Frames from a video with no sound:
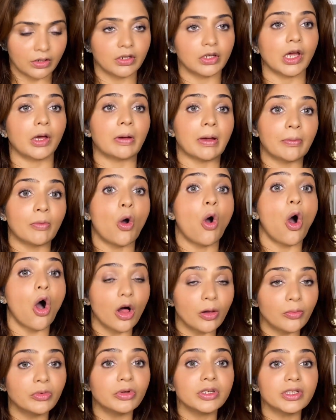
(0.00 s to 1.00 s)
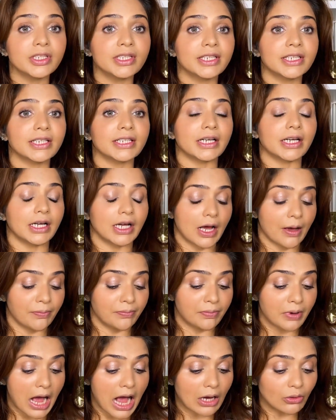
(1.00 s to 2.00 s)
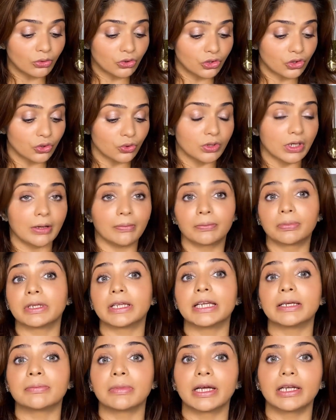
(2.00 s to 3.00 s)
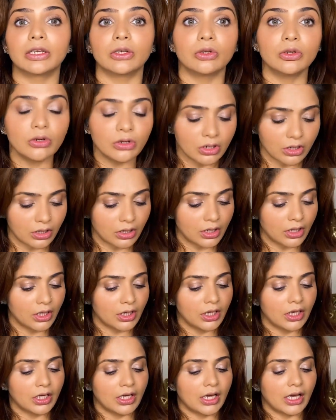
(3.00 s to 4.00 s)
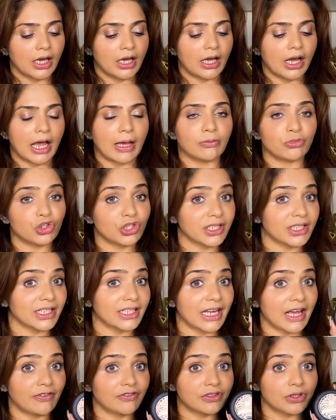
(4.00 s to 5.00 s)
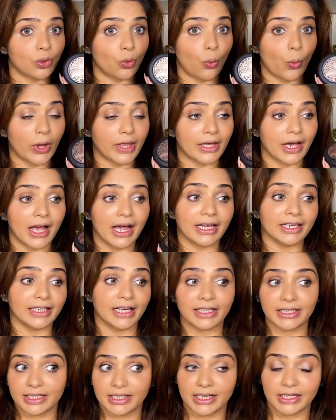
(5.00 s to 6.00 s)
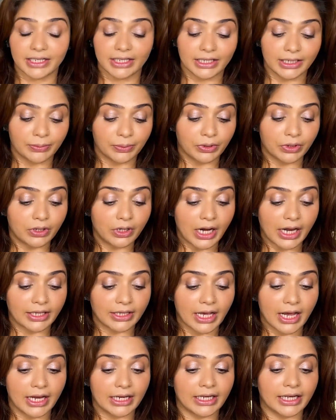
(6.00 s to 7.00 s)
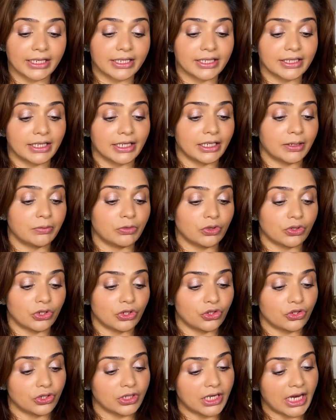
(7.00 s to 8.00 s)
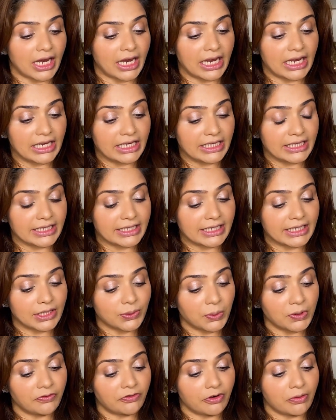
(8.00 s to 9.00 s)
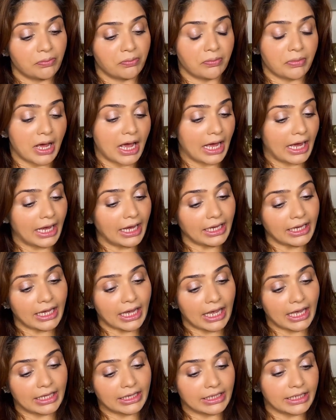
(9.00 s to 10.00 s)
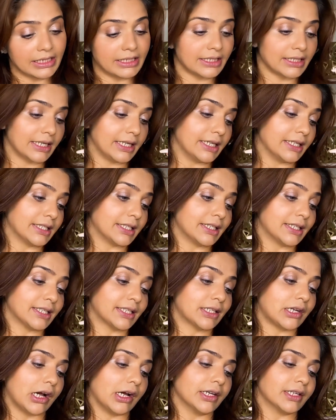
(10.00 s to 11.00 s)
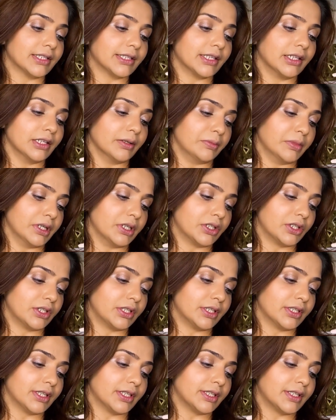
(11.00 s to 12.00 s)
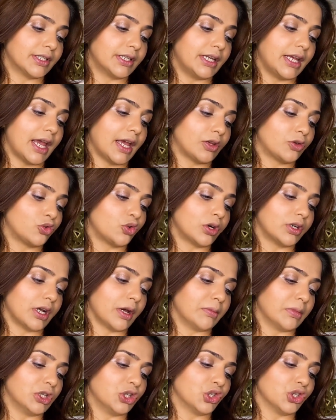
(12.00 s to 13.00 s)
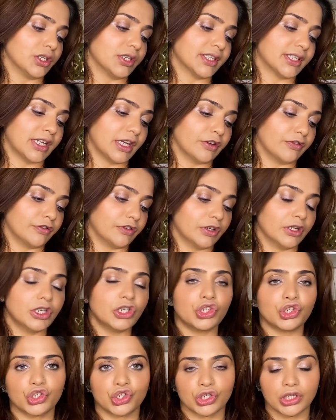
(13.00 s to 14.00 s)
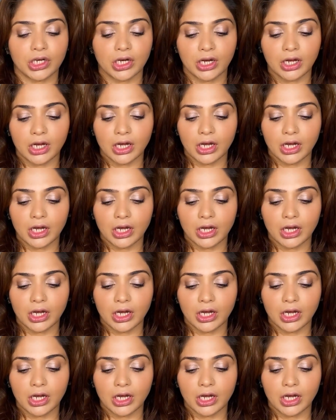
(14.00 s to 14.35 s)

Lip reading: Now I'm almost about to complete my look. I'm just left with a highlighter and a lipper, and the highlighter that I'm using today is this one from MAC, and this is Sky's the Limit. This is the Extra Dimension Skinfinish